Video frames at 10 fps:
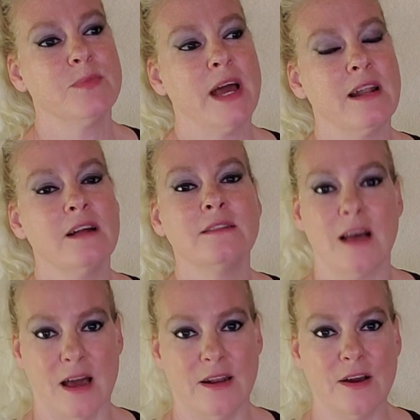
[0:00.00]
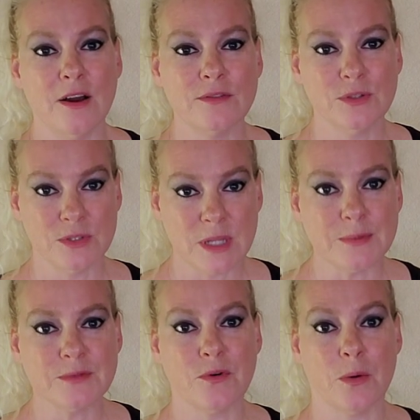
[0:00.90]
been a lot of two
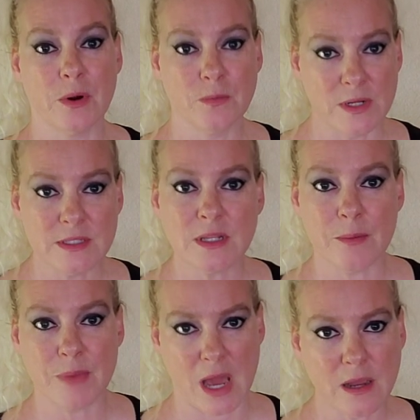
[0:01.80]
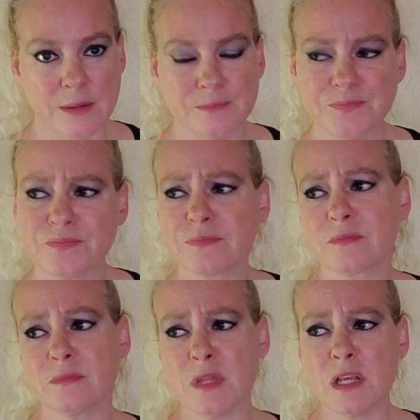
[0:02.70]
steps forward, one step back.
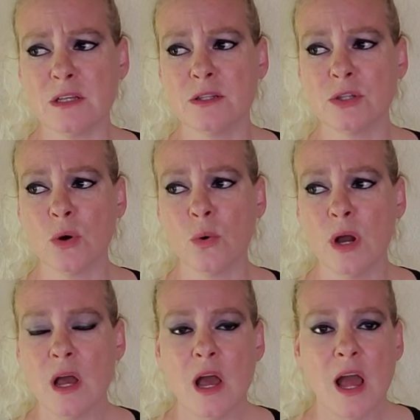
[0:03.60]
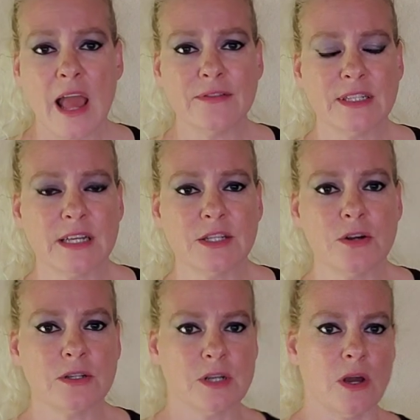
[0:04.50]
So if six
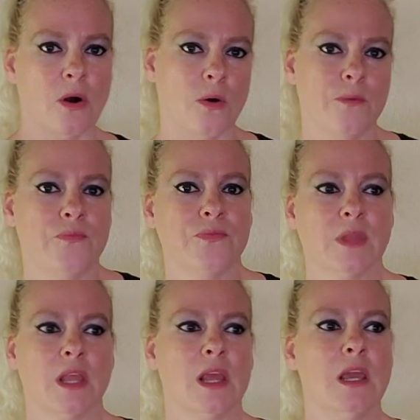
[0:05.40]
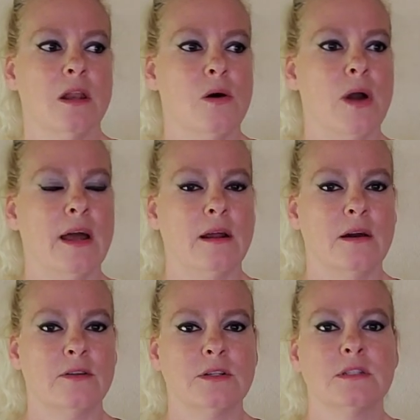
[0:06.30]
years ago you know, at
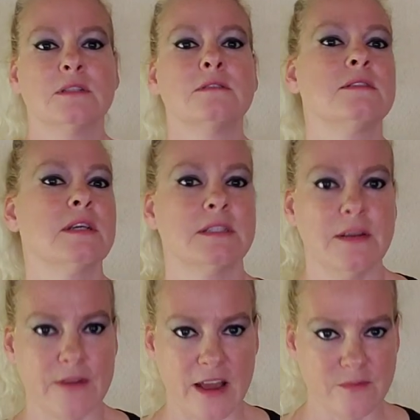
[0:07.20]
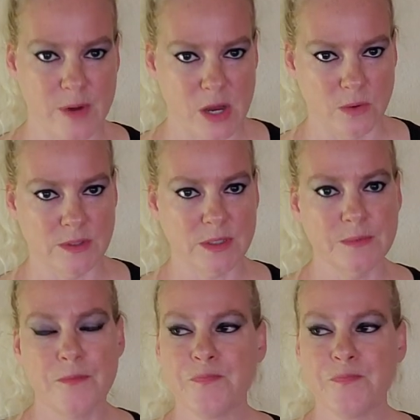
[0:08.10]
165 pounds